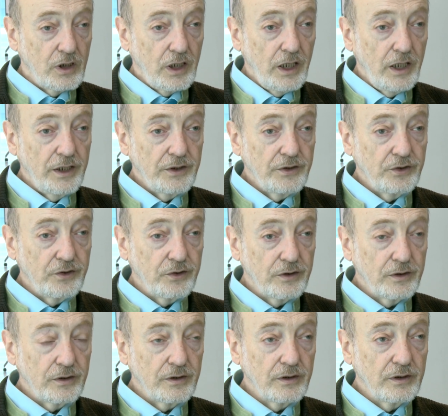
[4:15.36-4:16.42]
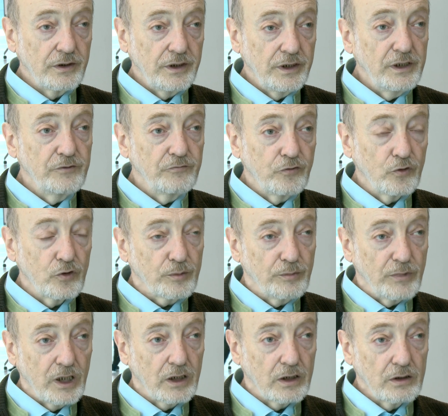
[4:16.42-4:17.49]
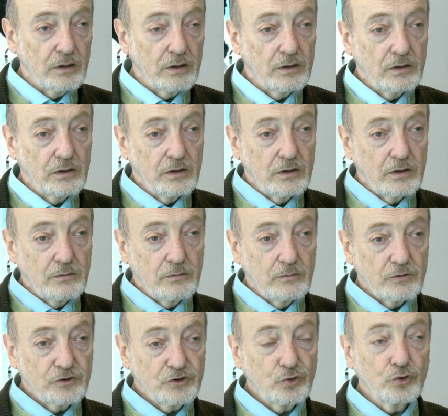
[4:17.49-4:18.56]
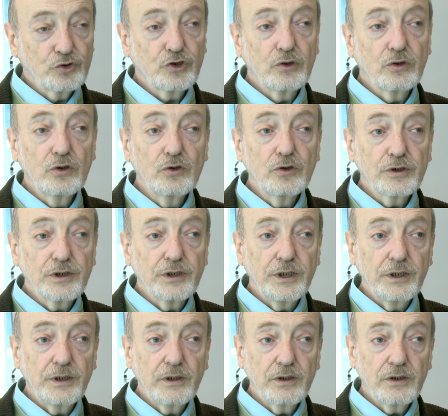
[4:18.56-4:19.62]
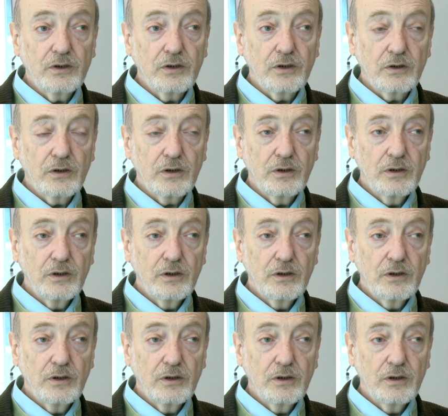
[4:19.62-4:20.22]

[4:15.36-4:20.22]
and uh, informal social learning uh,